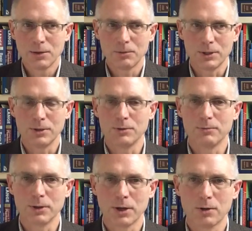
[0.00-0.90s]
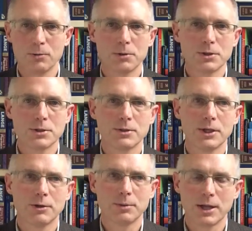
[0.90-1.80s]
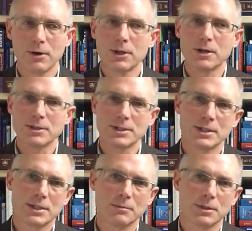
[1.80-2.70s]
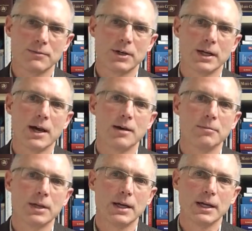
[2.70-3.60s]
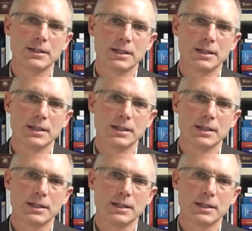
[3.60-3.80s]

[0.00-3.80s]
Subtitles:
we do with our own personal health, but the healthcare system is very complex,